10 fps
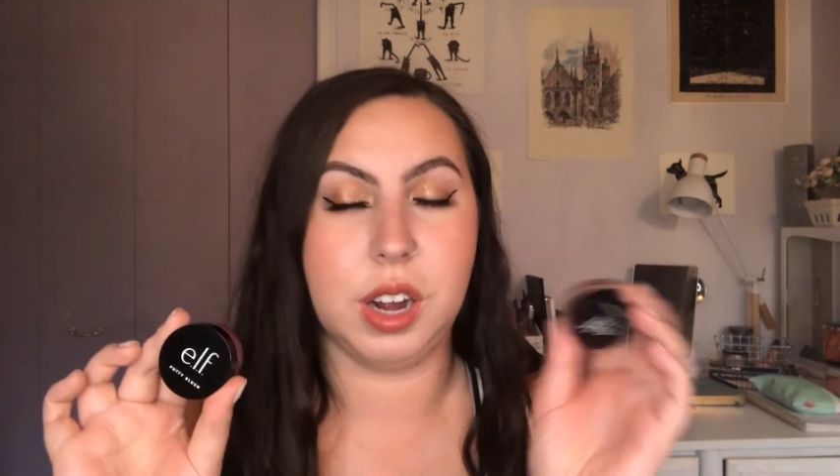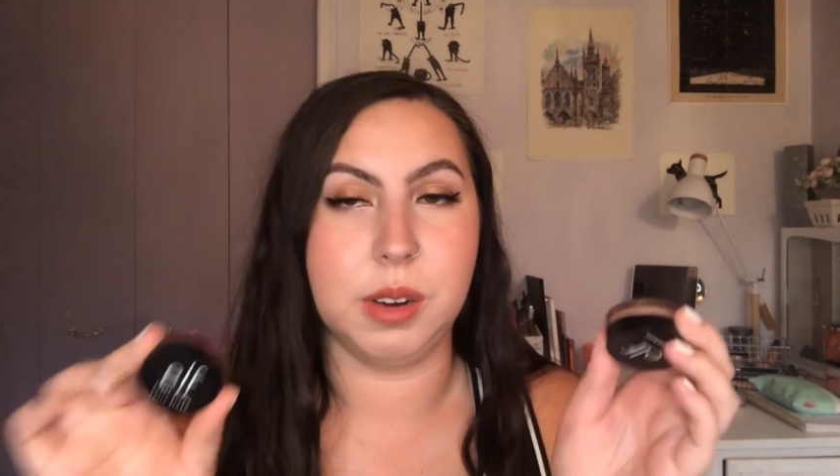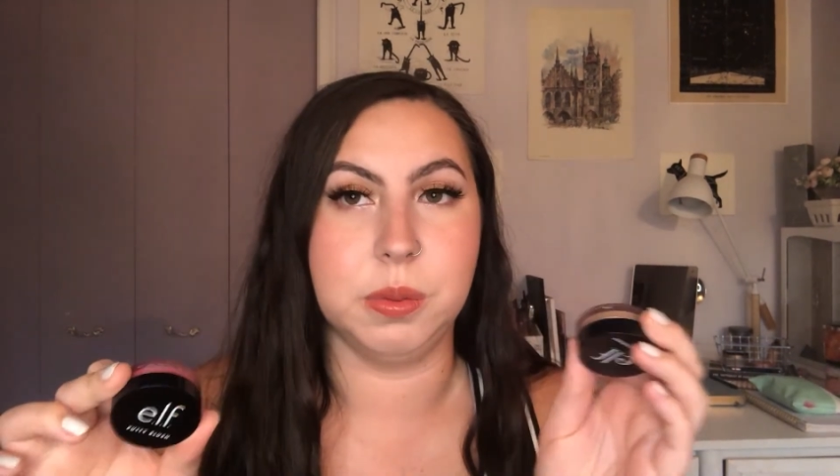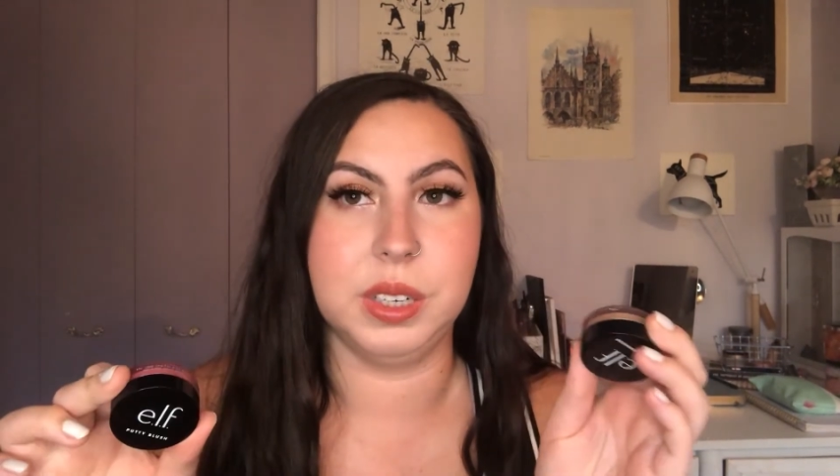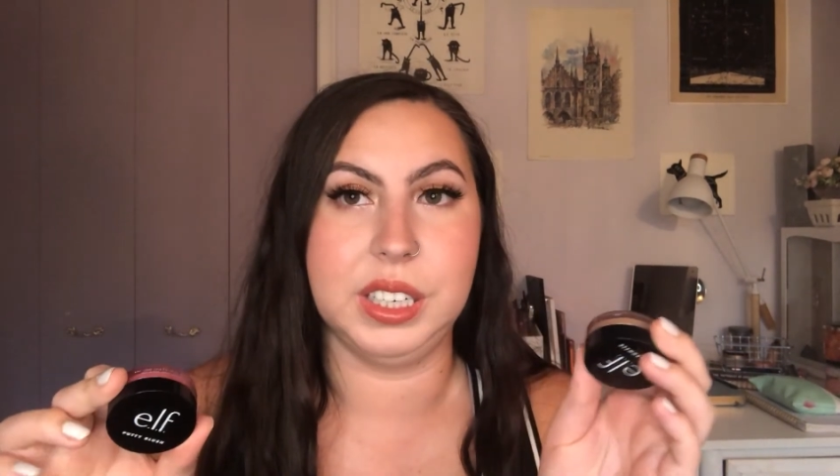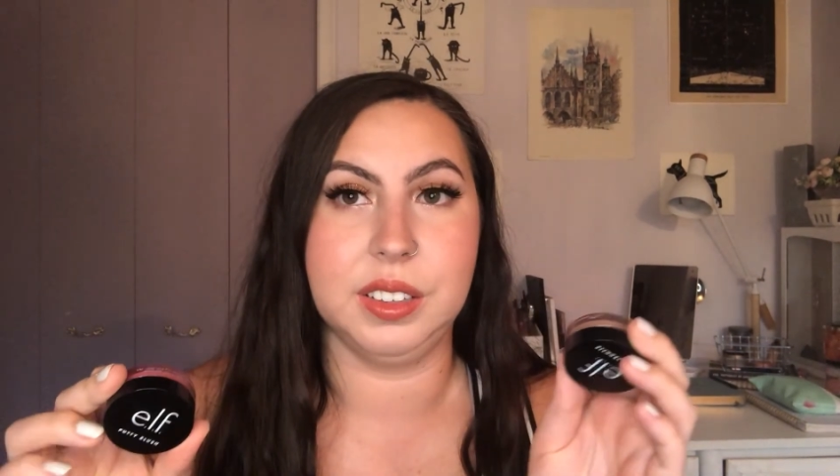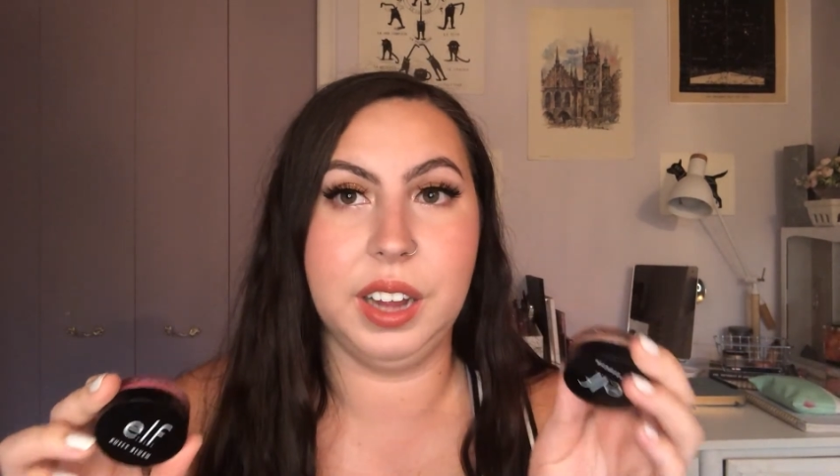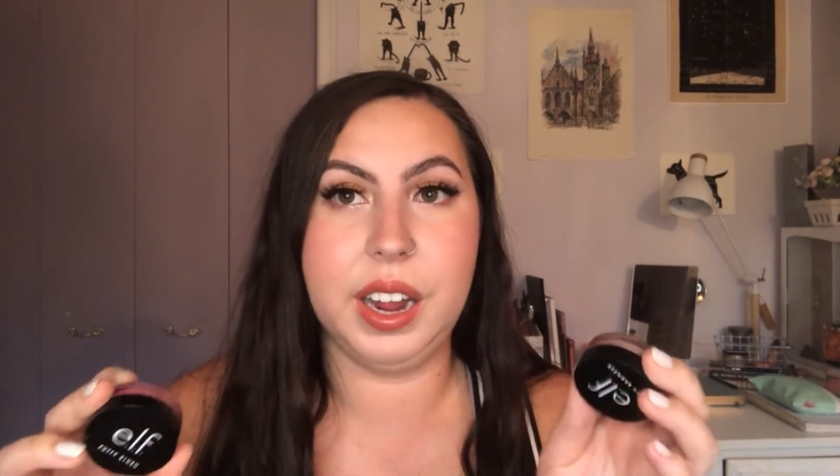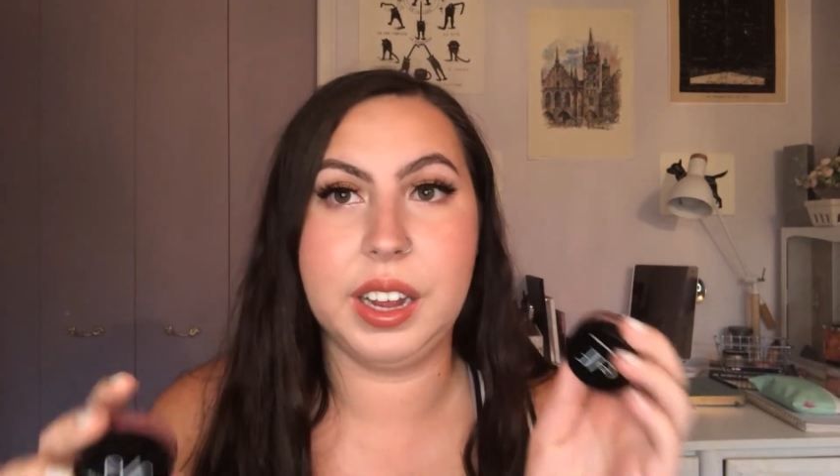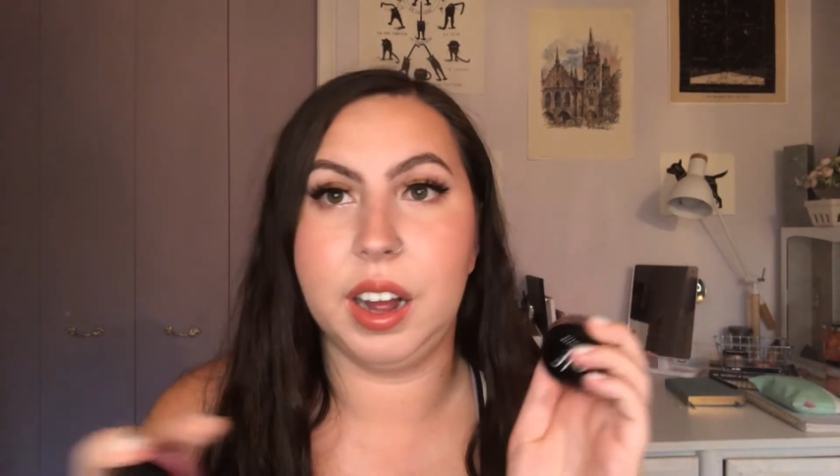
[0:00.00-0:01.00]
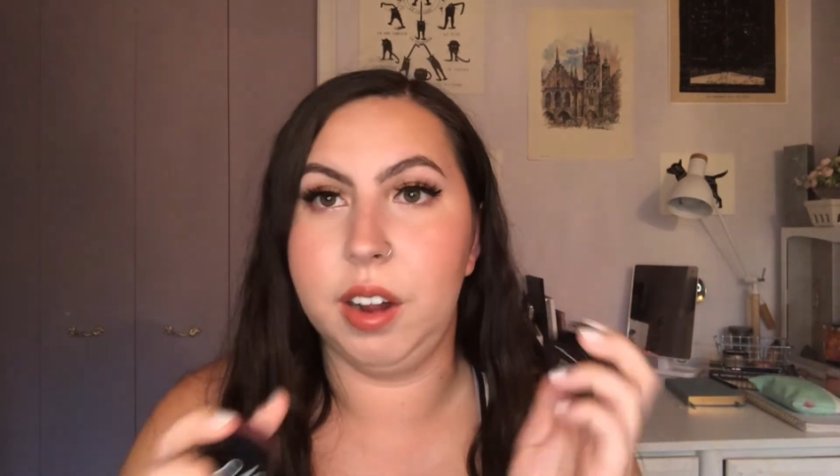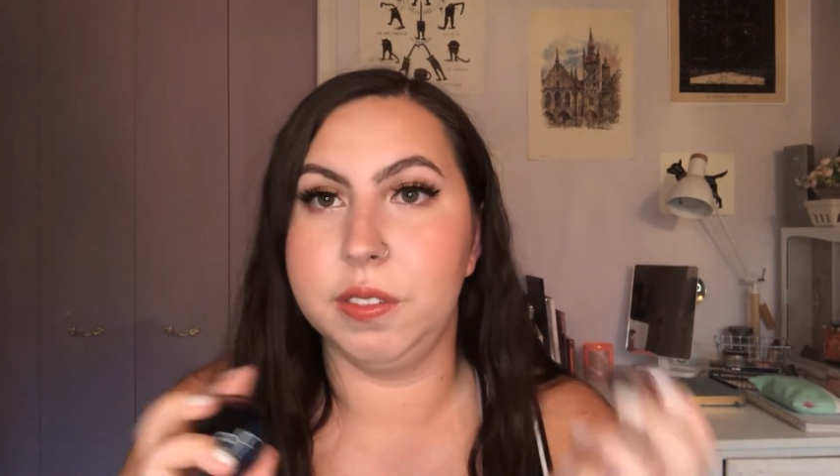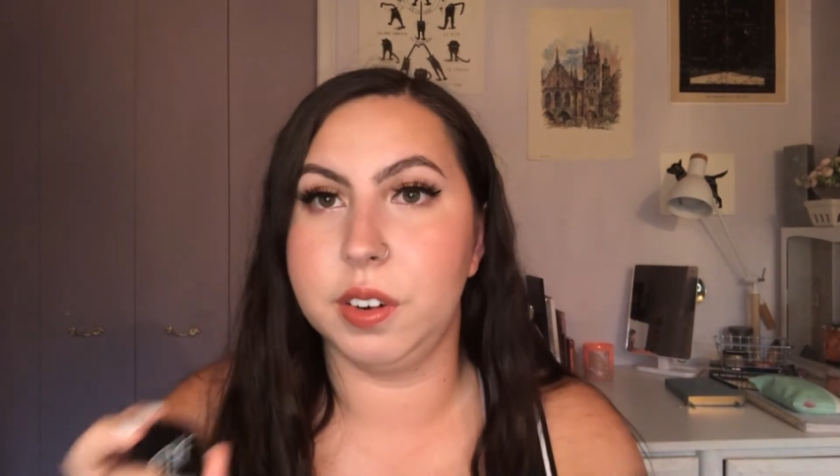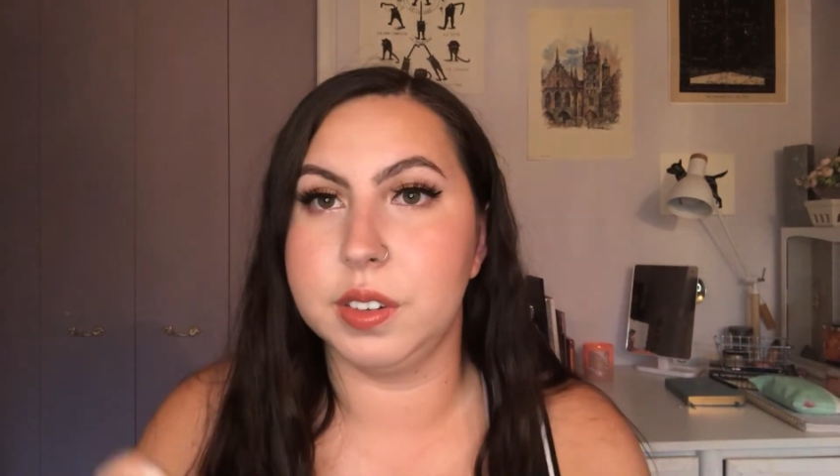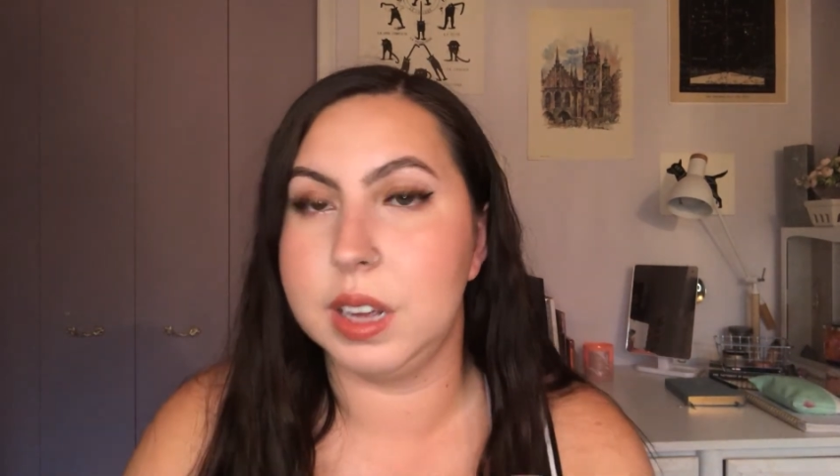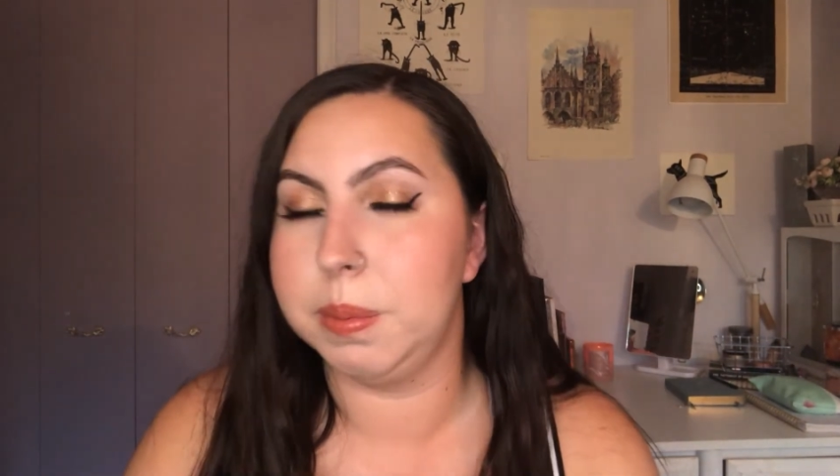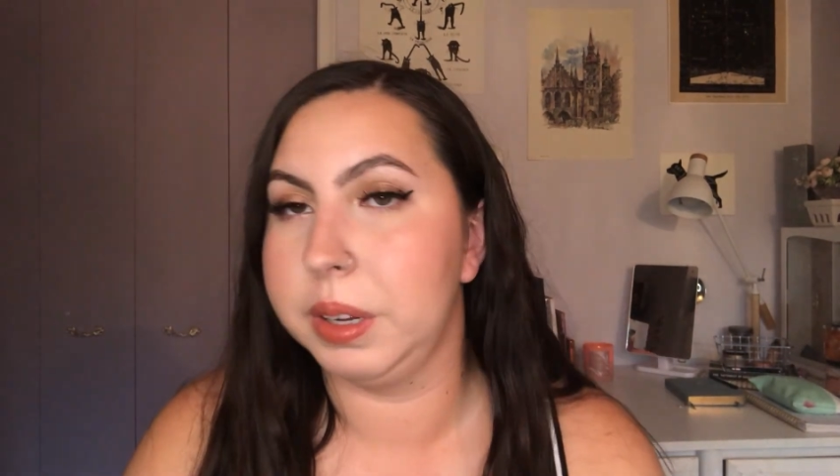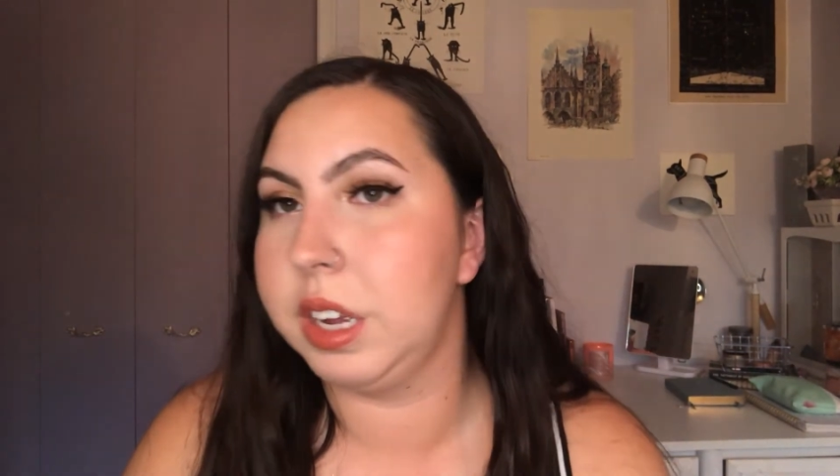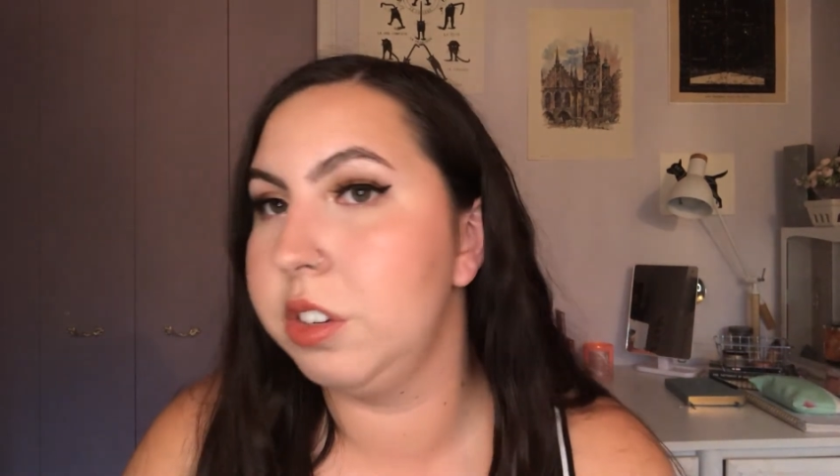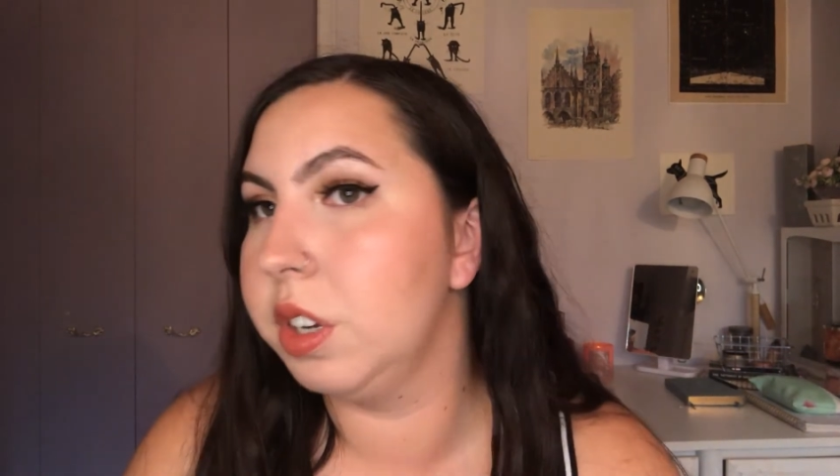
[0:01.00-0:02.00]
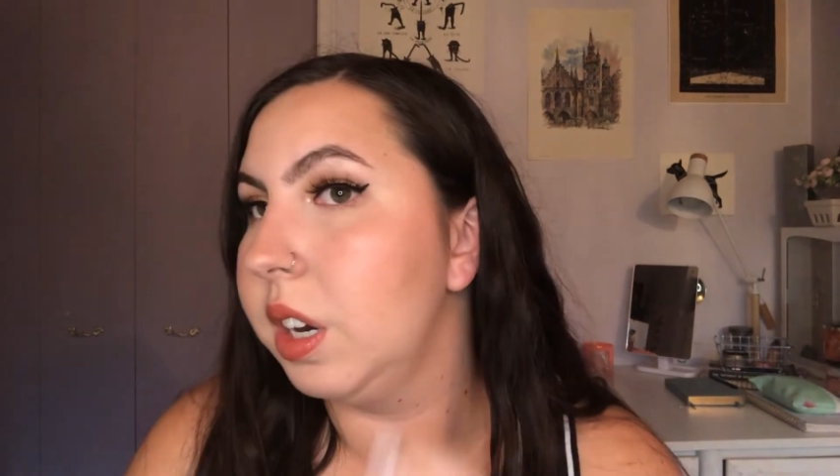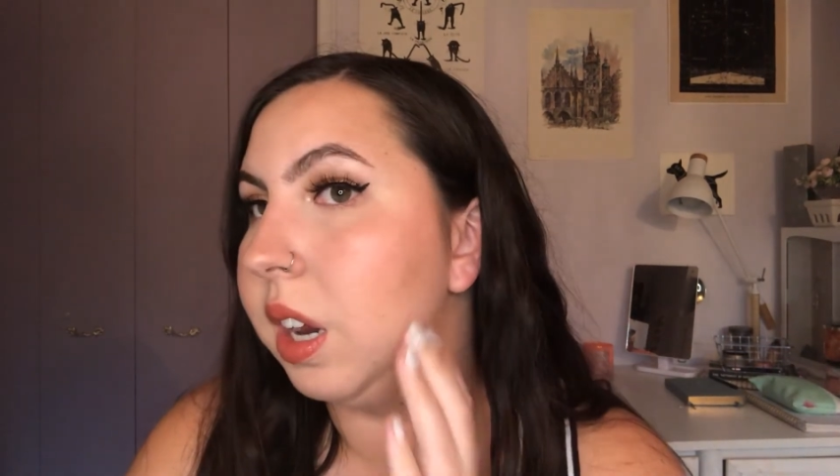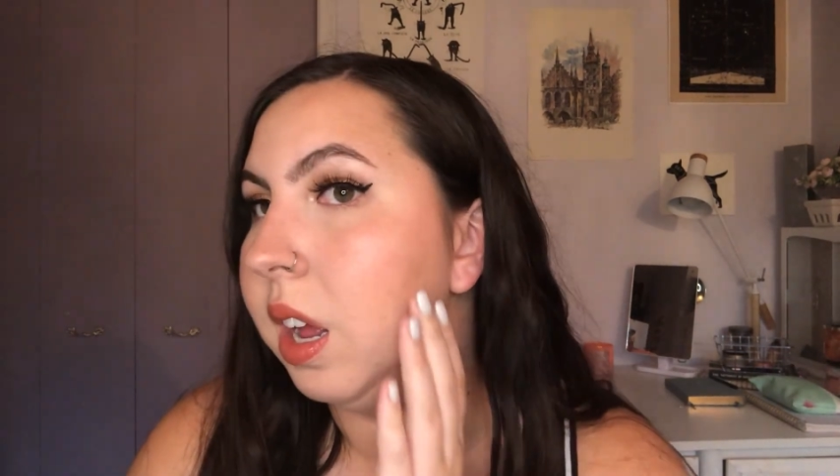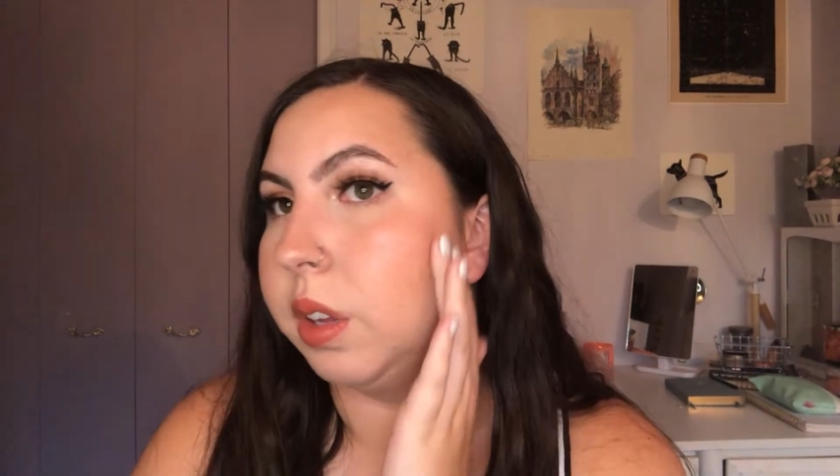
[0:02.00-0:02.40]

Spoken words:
I really like on first application.